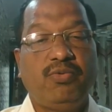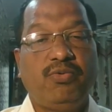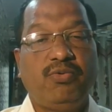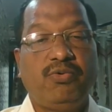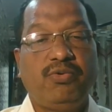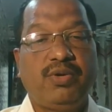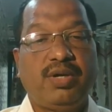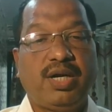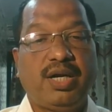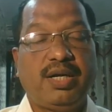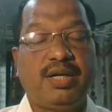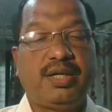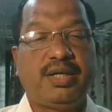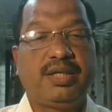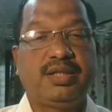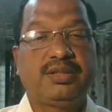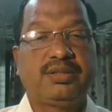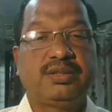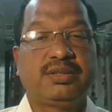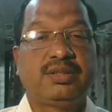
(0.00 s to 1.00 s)
own
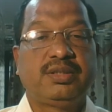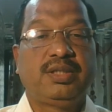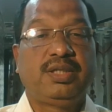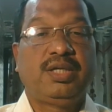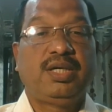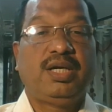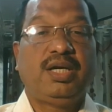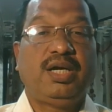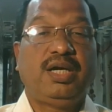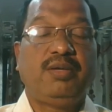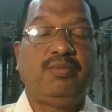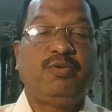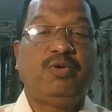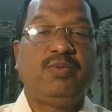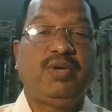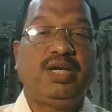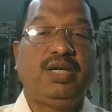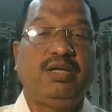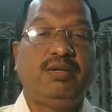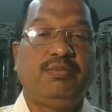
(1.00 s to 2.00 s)
address and
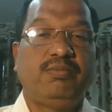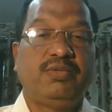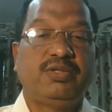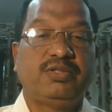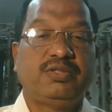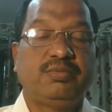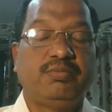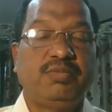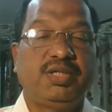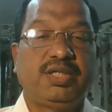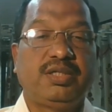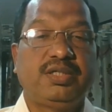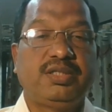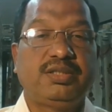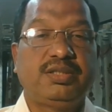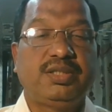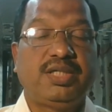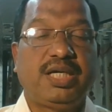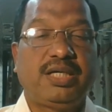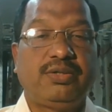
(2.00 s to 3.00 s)
mobile numbers,
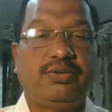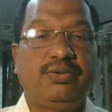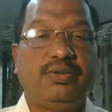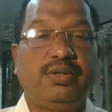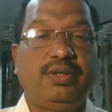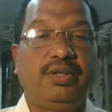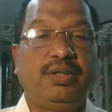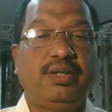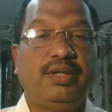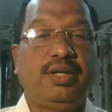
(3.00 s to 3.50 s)
because that will